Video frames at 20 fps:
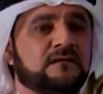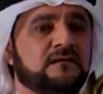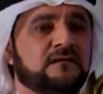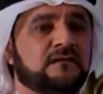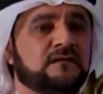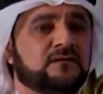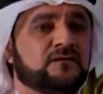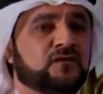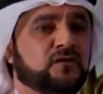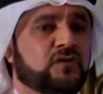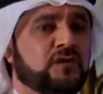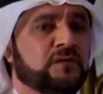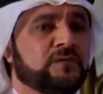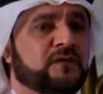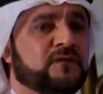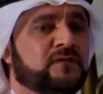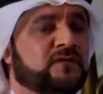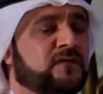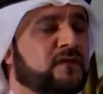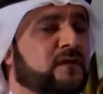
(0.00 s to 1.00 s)

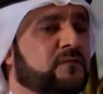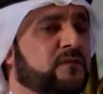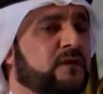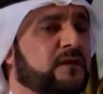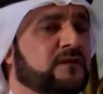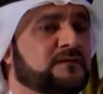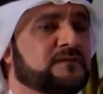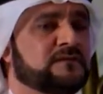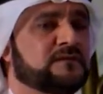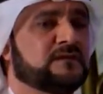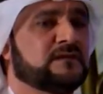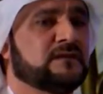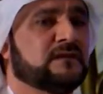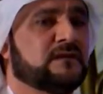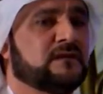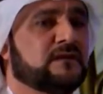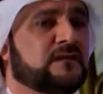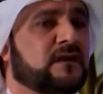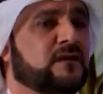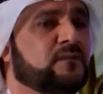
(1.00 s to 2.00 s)
documents
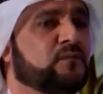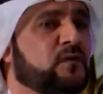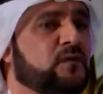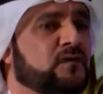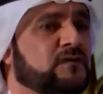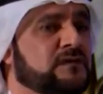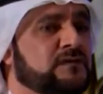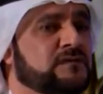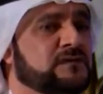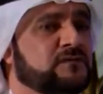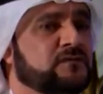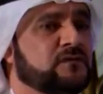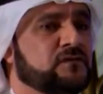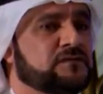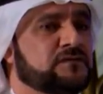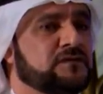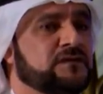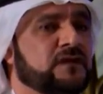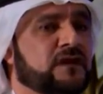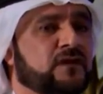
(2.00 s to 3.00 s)
about the importance of your
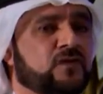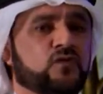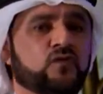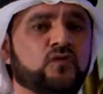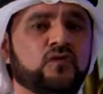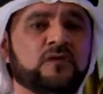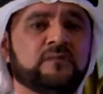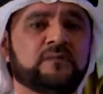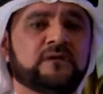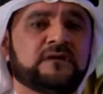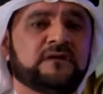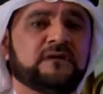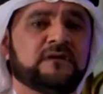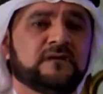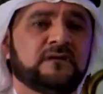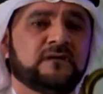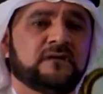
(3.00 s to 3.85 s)
city and Kohima,